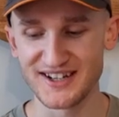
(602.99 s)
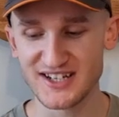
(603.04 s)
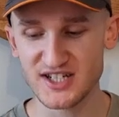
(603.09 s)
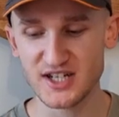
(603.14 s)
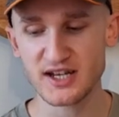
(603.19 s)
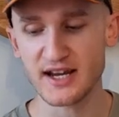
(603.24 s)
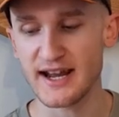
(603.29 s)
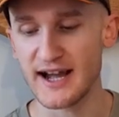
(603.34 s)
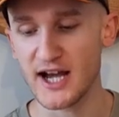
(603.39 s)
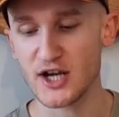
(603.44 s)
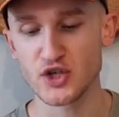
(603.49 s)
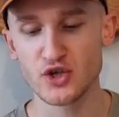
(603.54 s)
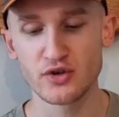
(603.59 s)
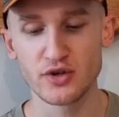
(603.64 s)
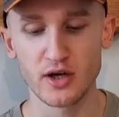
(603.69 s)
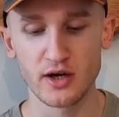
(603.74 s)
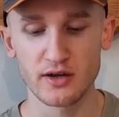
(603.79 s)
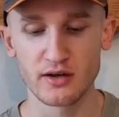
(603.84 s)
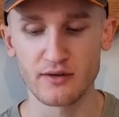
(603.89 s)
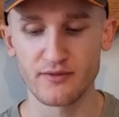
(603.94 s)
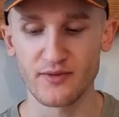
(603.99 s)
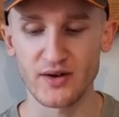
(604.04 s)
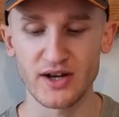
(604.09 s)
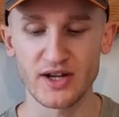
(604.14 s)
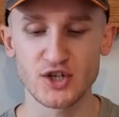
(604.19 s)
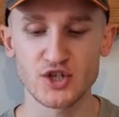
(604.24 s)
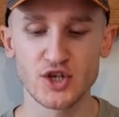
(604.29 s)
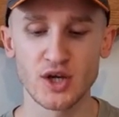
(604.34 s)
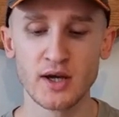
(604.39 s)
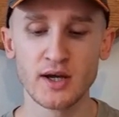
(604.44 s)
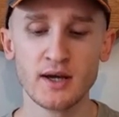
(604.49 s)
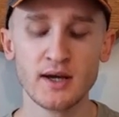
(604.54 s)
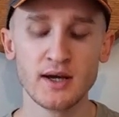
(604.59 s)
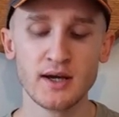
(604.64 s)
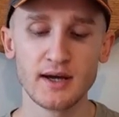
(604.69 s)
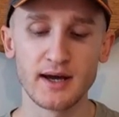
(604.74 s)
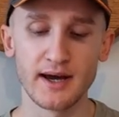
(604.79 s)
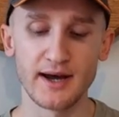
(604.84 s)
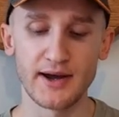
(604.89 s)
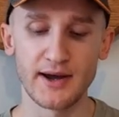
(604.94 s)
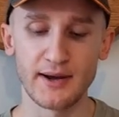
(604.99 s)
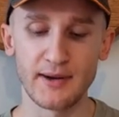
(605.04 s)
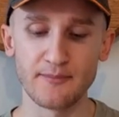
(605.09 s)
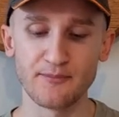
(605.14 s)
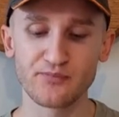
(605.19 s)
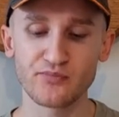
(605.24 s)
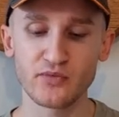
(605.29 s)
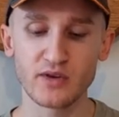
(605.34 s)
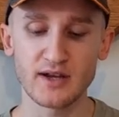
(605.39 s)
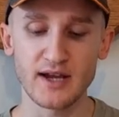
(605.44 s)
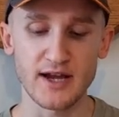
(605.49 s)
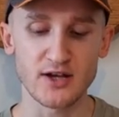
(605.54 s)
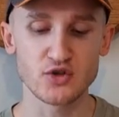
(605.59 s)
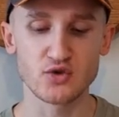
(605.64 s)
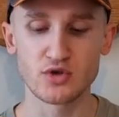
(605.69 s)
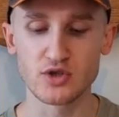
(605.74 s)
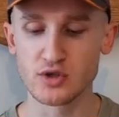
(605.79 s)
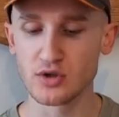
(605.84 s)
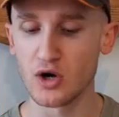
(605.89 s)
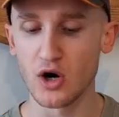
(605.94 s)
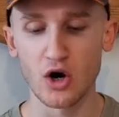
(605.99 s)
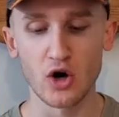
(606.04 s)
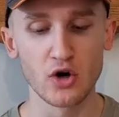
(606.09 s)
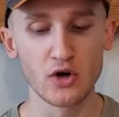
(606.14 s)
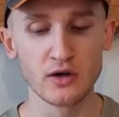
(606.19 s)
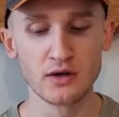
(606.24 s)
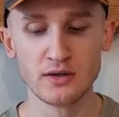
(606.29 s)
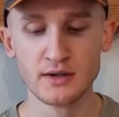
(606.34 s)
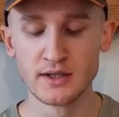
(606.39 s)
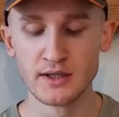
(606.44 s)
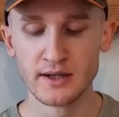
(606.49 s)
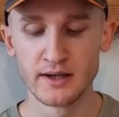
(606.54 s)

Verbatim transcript: It's like cashew nut in the finish. Um, yeah, so it's long,